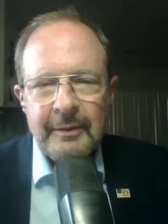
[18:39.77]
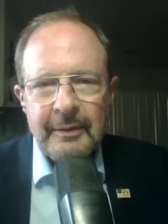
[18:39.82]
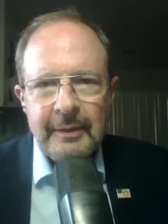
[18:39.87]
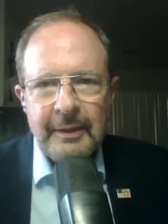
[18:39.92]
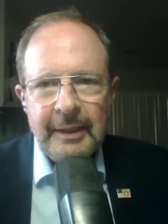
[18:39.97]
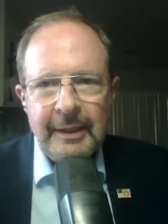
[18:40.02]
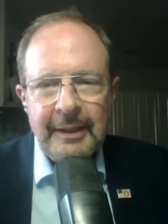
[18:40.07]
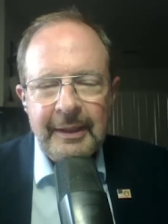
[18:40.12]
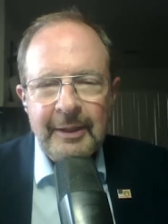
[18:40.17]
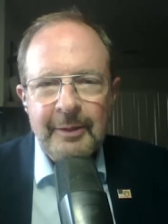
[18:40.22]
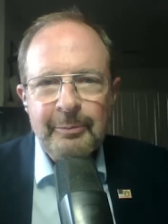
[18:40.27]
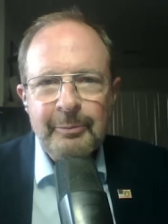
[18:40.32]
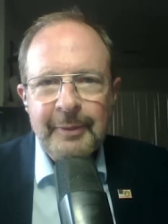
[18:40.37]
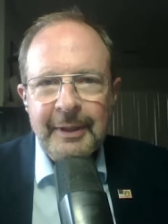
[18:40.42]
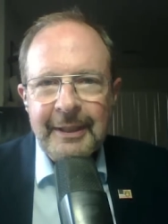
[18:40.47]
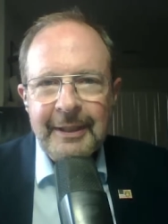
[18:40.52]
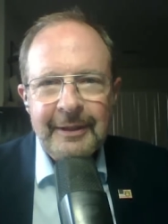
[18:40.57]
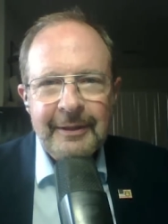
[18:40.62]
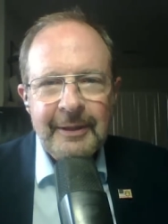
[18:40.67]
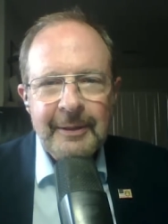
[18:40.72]
He
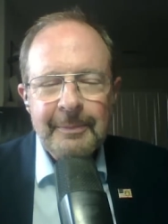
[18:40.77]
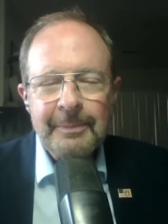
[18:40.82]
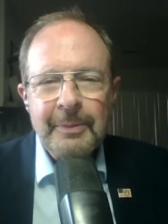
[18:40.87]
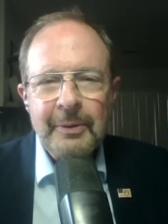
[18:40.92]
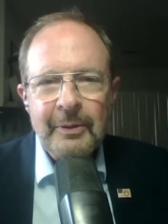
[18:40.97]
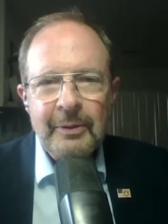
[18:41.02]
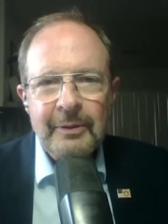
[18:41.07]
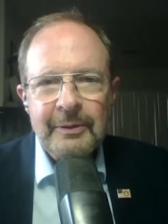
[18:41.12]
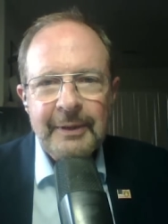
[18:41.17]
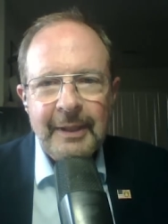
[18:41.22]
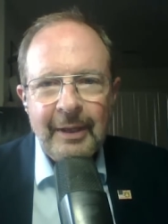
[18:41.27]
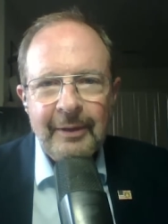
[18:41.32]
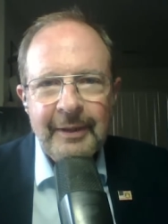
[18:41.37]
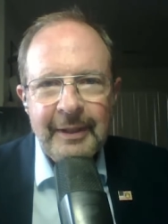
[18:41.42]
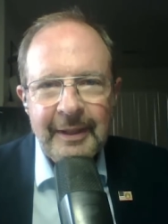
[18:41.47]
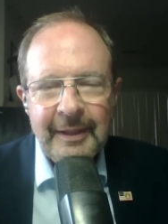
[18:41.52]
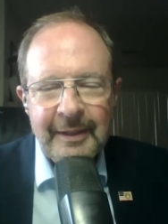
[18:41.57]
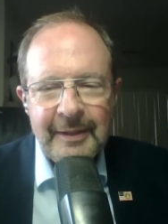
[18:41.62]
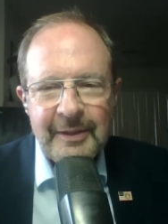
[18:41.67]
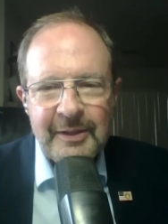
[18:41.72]
immediately pulled out
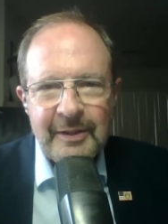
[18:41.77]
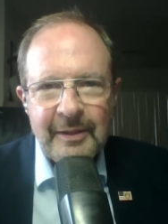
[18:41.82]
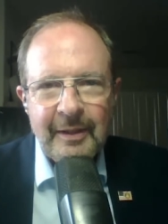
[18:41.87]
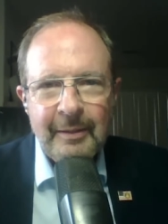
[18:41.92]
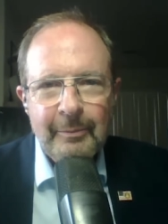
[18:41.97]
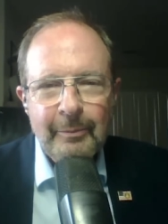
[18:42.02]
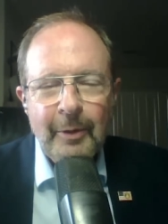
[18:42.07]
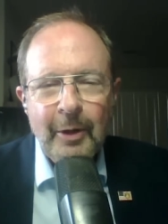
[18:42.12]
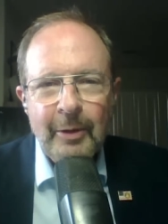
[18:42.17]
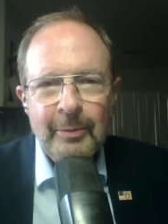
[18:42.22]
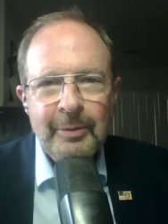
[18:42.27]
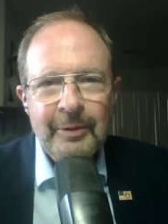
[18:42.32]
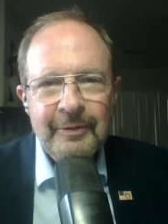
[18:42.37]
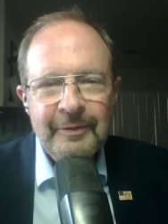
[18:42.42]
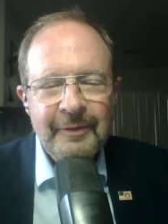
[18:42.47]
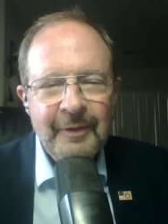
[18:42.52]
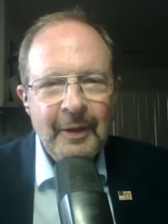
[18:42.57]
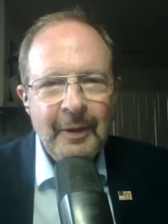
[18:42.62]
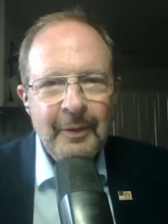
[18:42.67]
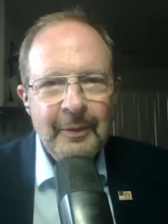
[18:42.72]
his mobile
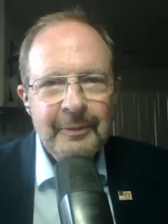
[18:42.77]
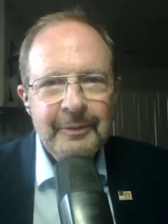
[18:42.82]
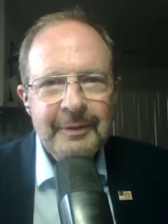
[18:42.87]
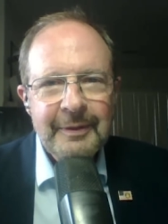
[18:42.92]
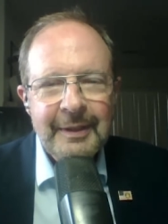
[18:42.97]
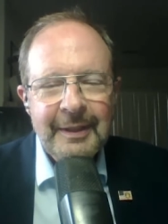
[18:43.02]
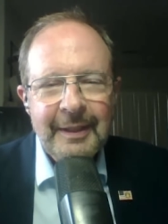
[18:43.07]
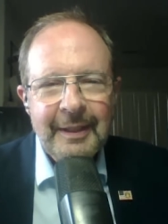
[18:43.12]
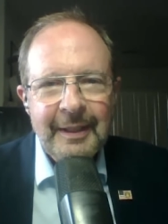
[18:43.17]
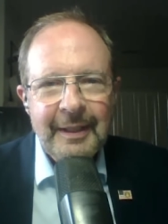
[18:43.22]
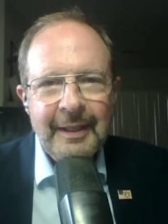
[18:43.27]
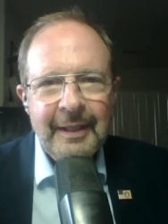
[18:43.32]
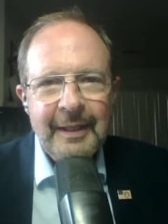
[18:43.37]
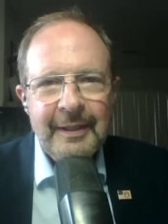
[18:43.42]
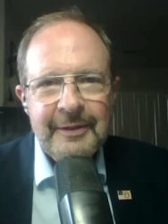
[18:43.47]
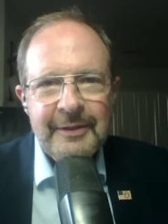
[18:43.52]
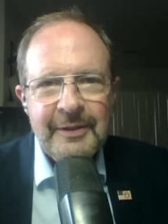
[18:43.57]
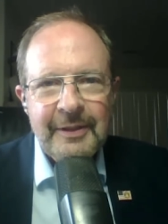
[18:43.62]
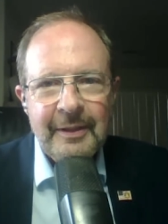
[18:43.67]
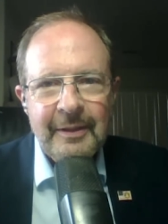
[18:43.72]
phone
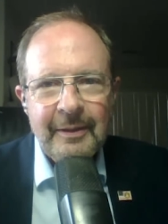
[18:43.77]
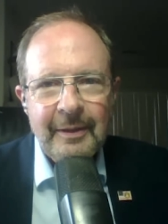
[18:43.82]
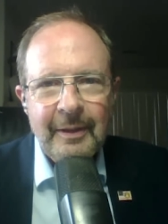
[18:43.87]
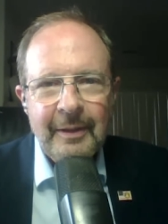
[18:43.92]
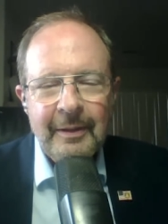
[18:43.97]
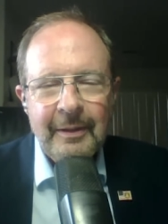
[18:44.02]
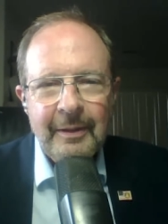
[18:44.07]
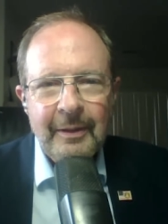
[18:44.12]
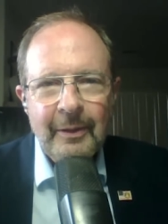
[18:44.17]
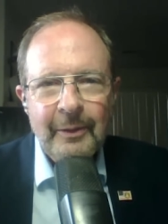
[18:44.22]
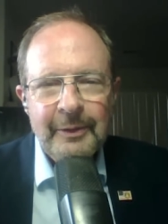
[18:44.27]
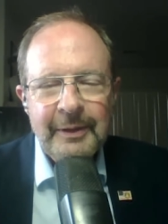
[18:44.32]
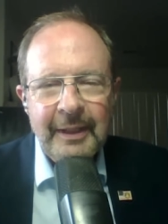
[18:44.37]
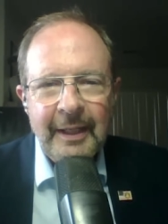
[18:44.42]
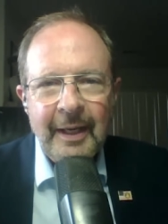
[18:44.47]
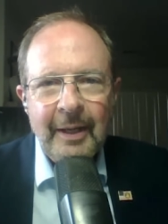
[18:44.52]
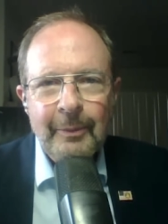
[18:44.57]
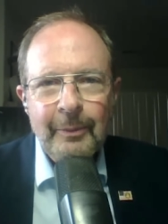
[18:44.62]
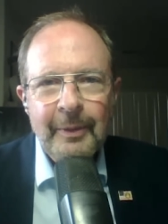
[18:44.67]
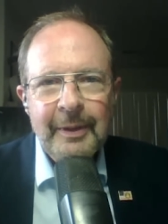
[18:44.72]
and said, "Oh
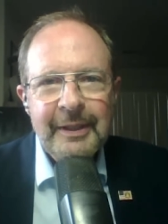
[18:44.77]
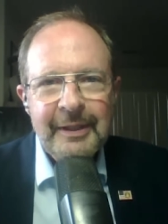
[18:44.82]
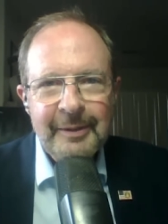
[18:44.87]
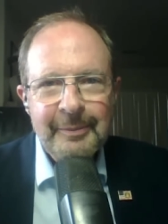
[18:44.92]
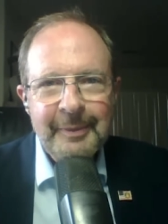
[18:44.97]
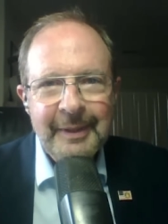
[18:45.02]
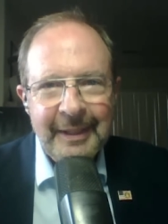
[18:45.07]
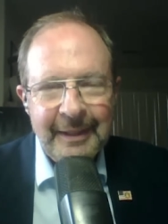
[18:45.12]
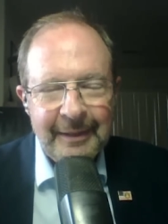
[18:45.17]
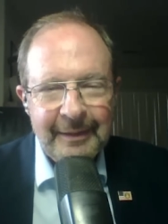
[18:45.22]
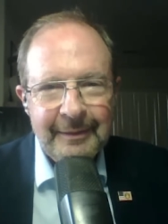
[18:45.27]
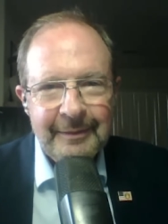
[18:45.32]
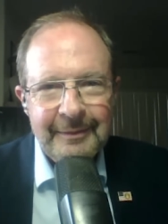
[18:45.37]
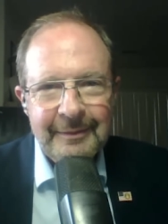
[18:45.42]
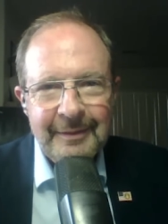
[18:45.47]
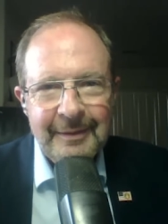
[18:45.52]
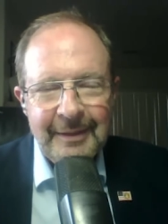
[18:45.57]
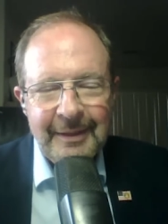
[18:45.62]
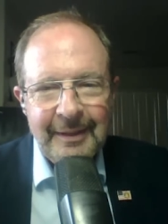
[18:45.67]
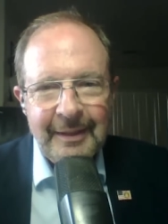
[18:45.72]
yeah, what do you mean?"
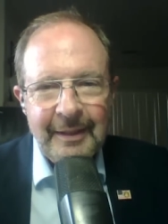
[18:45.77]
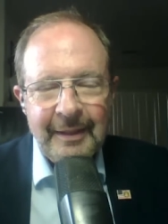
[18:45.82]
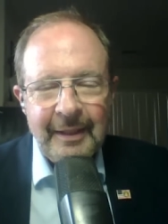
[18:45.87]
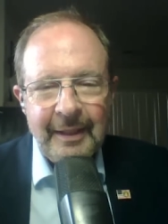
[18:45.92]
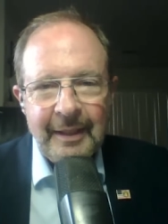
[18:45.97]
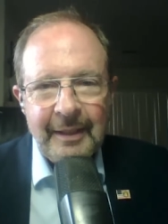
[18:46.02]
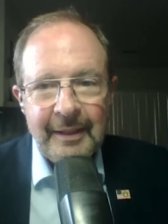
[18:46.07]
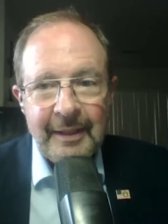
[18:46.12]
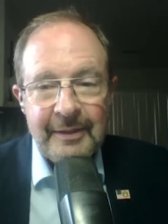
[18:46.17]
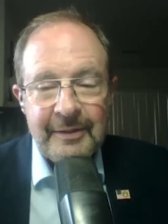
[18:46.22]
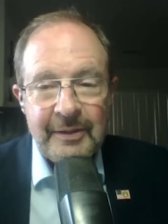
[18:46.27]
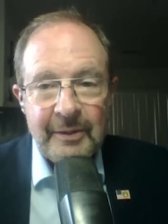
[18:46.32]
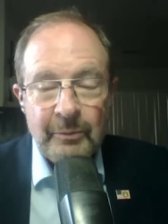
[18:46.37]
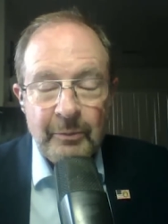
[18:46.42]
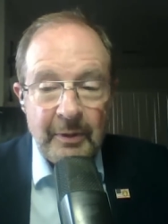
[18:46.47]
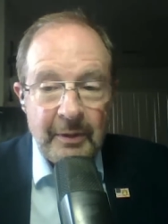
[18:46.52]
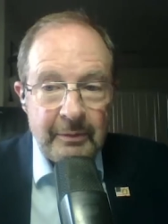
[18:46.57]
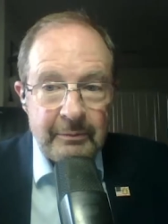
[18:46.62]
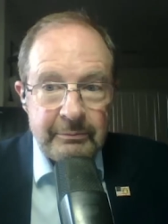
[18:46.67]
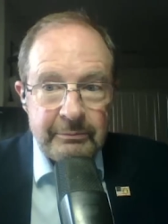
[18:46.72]
And I said,
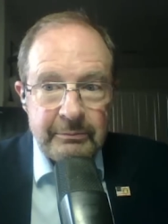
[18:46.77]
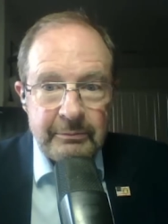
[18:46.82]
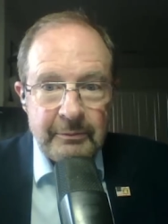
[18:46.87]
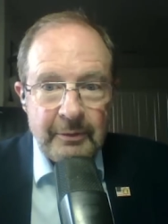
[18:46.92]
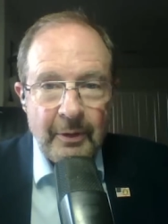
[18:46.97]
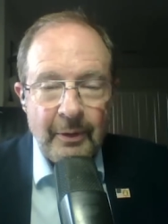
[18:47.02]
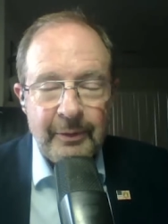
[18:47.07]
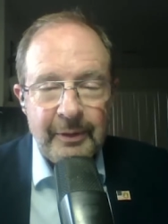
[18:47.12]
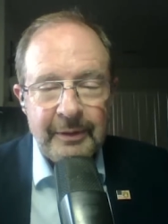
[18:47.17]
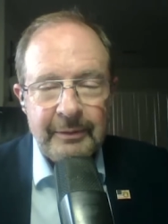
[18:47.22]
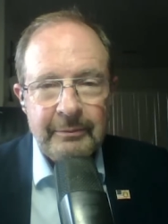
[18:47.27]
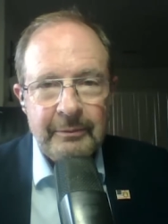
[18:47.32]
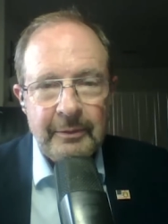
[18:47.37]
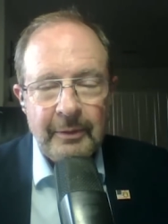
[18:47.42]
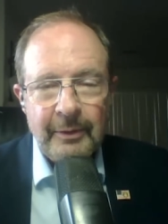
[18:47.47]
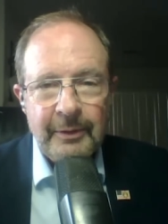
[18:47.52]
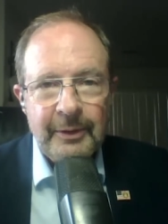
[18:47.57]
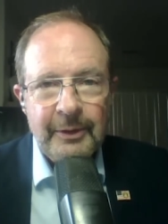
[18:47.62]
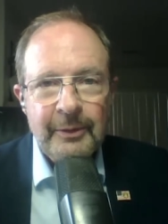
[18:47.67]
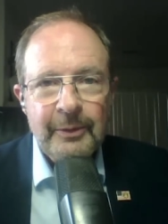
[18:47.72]
"Well, go to
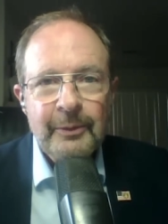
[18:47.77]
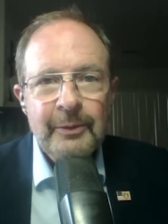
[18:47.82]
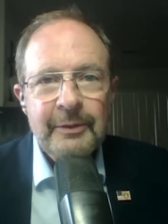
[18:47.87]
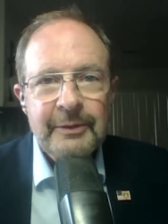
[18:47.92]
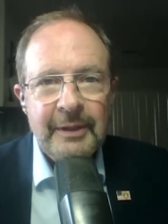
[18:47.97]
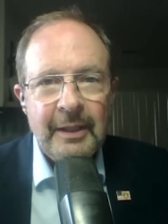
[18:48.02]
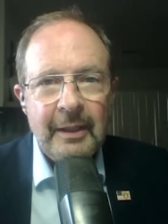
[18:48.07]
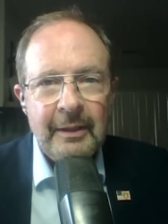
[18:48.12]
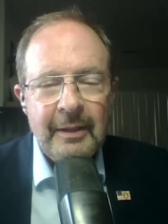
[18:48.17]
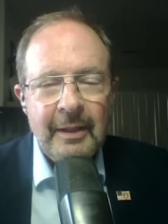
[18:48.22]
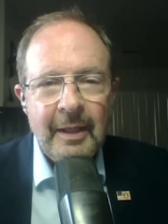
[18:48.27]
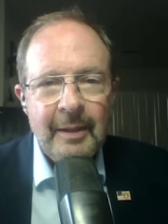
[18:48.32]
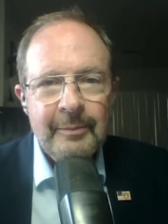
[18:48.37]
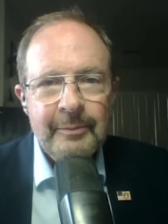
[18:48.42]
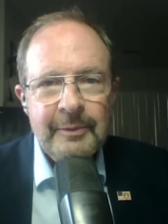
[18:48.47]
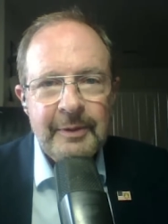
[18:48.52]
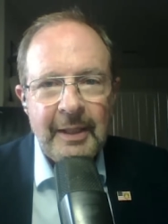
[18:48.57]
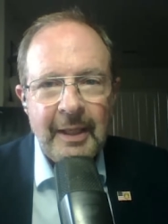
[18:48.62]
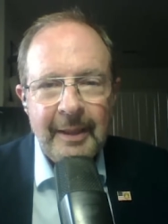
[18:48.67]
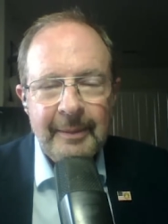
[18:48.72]
google.com,
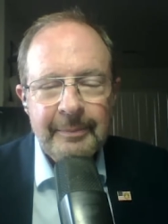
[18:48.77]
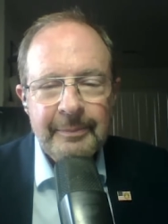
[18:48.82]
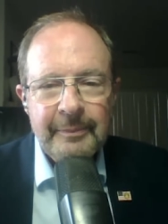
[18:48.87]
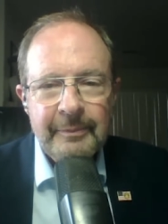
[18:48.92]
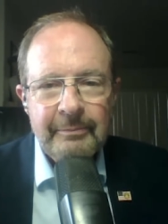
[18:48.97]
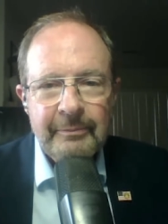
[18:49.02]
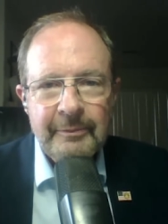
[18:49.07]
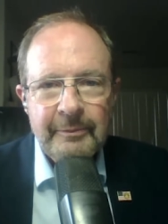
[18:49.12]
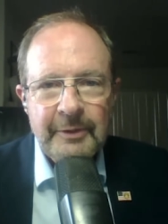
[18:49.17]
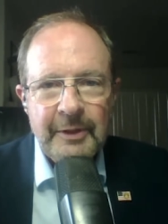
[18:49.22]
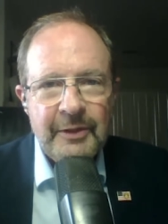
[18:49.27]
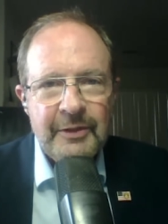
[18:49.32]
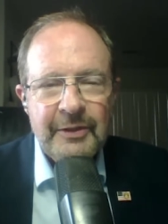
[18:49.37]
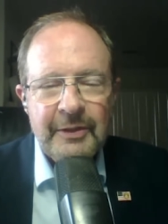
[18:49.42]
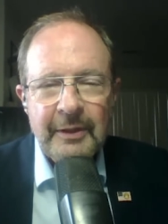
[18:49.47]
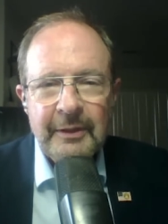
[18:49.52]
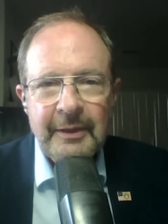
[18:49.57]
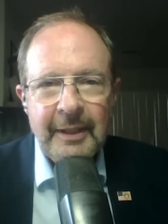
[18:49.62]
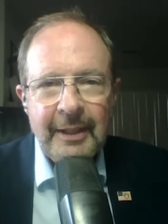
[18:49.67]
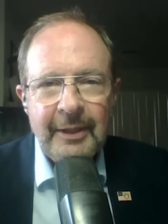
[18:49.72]
type just
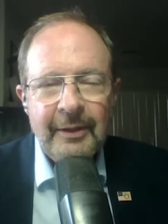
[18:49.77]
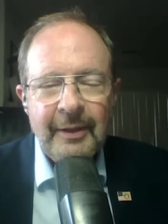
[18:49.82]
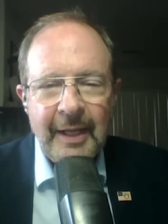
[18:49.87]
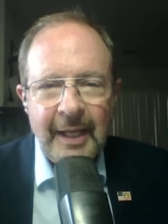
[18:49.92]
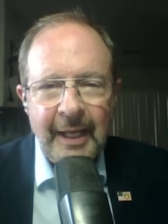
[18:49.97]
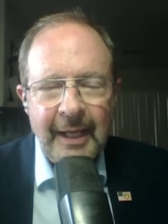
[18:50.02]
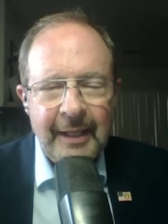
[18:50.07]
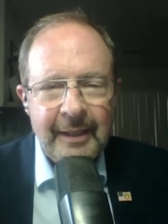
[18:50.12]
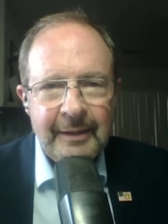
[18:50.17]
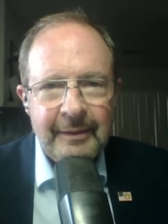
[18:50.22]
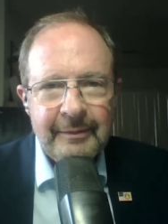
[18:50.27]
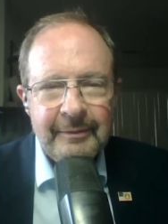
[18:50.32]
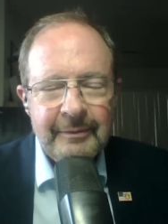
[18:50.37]
the letter A